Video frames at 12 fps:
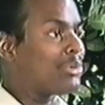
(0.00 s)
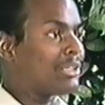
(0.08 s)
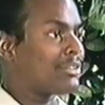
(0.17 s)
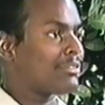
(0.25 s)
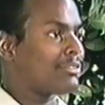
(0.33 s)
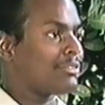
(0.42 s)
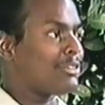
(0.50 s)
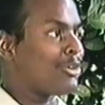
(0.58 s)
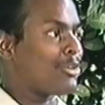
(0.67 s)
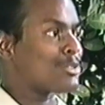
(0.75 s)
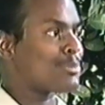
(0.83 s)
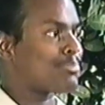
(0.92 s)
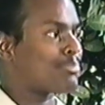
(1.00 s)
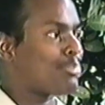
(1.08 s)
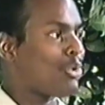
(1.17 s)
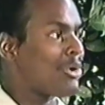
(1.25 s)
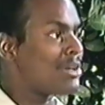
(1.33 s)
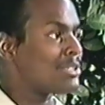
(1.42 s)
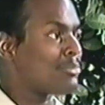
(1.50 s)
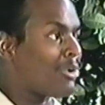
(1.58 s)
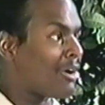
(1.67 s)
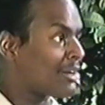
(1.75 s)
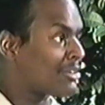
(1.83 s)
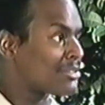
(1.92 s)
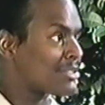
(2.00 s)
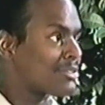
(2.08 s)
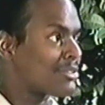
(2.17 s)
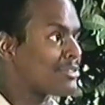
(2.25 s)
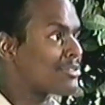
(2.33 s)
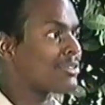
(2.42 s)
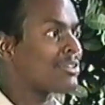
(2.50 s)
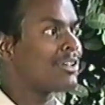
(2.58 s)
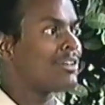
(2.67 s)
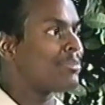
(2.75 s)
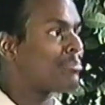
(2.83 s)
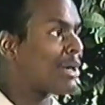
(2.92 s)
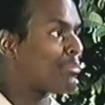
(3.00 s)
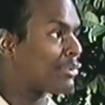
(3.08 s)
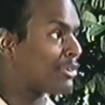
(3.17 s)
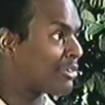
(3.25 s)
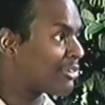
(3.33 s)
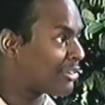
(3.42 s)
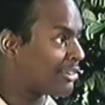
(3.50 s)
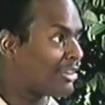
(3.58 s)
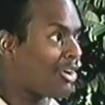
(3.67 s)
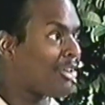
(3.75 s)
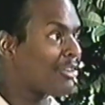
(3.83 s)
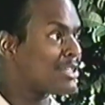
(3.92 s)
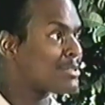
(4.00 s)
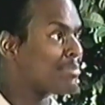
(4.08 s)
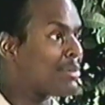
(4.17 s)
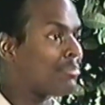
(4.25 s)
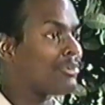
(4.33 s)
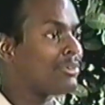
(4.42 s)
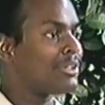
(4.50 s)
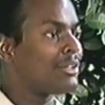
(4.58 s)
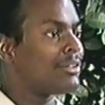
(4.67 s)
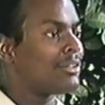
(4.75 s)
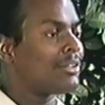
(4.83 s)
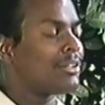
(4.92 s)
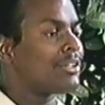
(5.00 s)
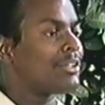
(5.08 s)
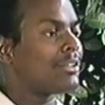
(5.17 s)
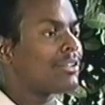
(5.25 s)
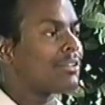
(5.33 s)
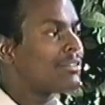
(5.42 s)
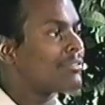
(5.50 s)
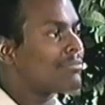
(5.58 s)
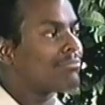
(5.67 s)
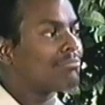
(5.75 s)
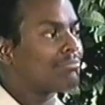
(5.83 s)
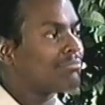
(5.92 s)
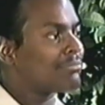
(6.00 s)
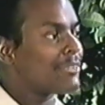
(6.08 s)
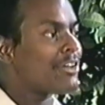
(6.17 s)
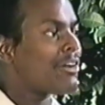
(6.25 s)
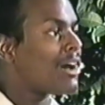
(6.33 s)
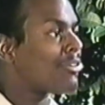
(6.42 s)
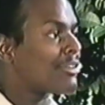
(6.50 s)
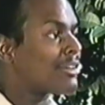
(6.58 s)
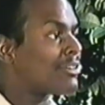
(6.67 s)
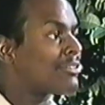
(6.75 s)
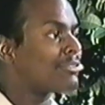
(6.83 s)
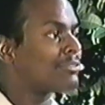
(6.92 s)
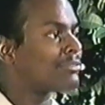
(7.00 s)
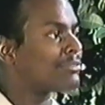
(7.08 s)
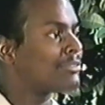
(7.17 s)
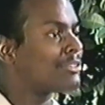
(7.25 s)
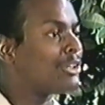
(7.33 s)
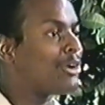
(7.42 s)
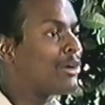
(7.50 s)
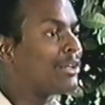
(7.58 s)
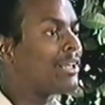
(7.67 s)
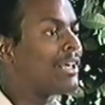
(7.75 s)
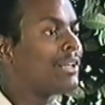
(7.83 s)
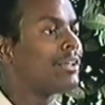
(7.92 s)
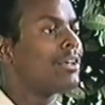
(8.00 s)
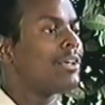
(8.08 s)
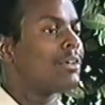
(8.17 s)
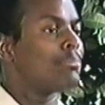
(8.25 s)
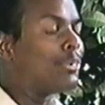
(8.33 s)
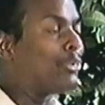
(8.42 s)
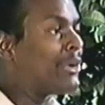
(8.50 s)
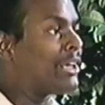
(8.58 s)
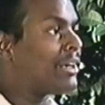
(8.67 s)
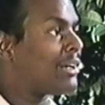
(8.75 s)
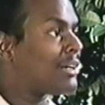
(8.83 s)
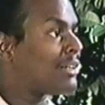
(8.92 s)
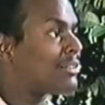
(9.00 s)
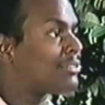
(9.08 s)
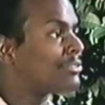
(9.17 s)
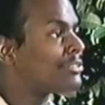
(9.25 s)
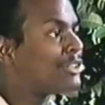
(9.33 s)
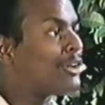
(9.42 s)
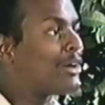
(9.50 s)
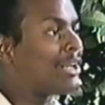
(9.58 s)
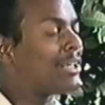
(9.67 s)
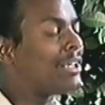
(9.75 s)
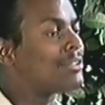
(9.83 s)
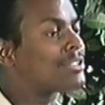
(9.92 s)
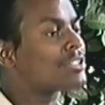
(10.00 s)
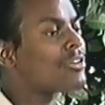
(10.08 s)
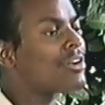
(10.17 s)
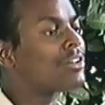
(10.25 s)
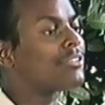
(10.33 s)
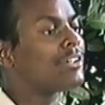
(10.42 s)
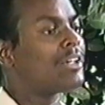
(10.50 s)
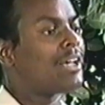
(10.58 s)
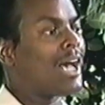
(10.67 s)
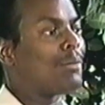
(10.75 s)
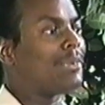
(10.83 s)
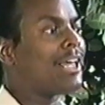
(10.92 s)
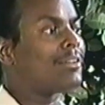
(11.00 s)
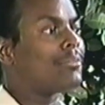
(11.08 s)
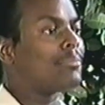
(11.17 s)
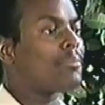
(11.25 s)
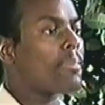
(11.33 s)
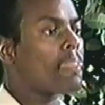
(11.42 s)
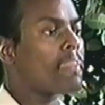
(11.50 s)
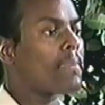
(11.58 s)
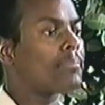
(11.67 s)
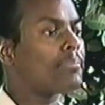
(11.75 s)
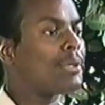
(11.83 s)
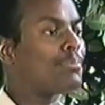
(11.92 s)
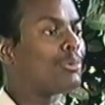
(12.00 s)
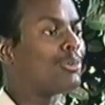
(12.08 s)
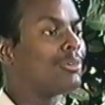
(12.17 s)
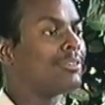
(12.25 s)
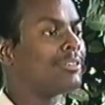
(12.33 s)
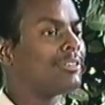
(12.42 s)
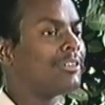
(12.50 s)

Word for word: do it. You know, there's Poison Waters, there's mm-hmm. Pepper, and all these people. Mm-hmm. They're out there, mm-hmm. you know, and, and Maria, you know, and, and sort of I'm letting people,